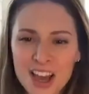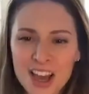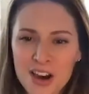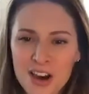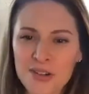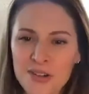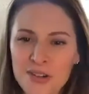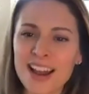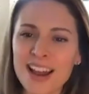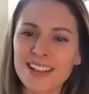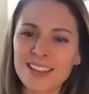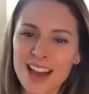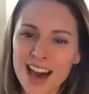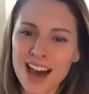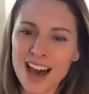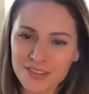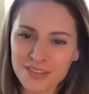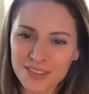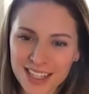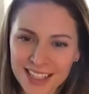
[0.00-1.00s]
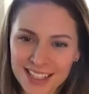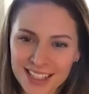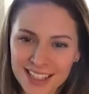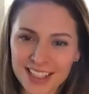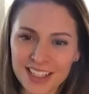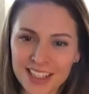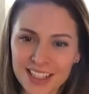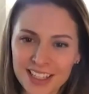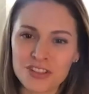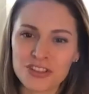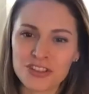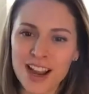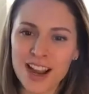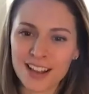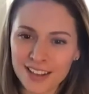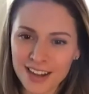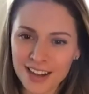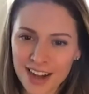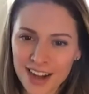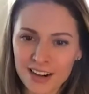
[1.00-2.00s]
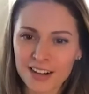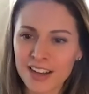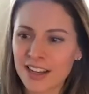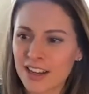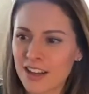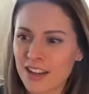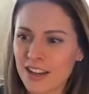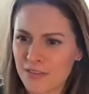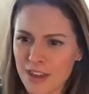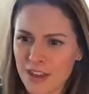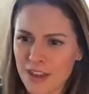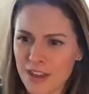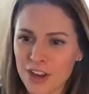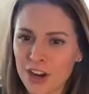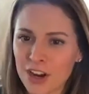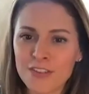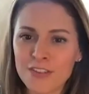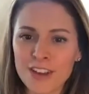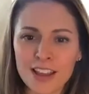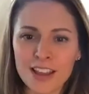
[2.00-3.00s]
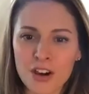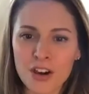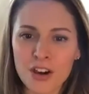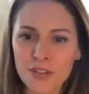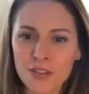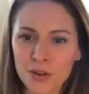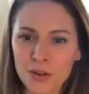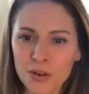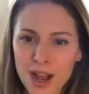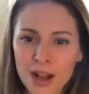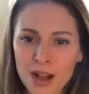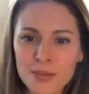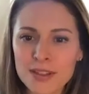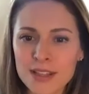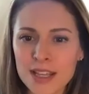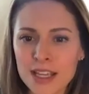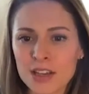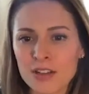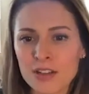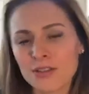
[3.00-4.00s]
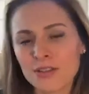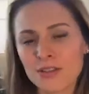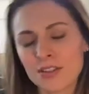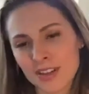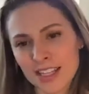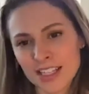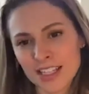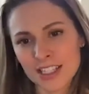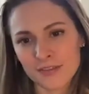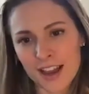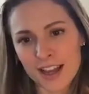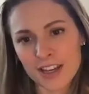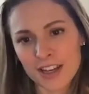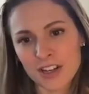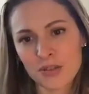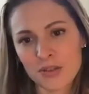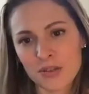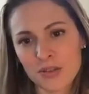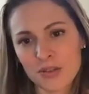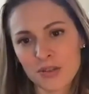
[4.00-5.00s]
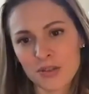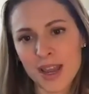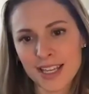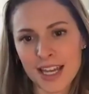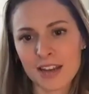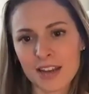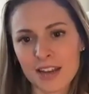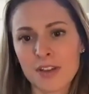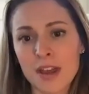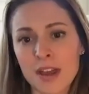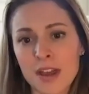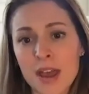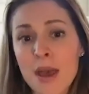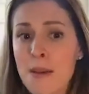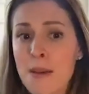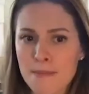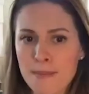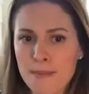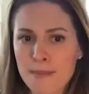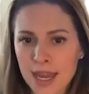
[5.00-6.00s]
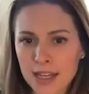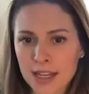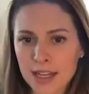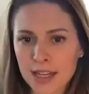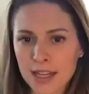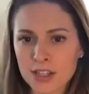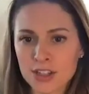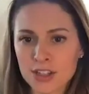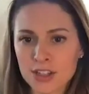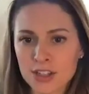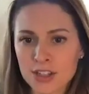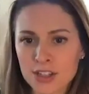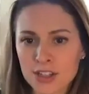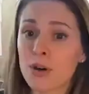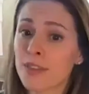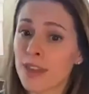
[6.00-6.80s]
So a lot of it is, trial and error. And if you're feeling overwhelmed, then you do need to find a way to kind of manage that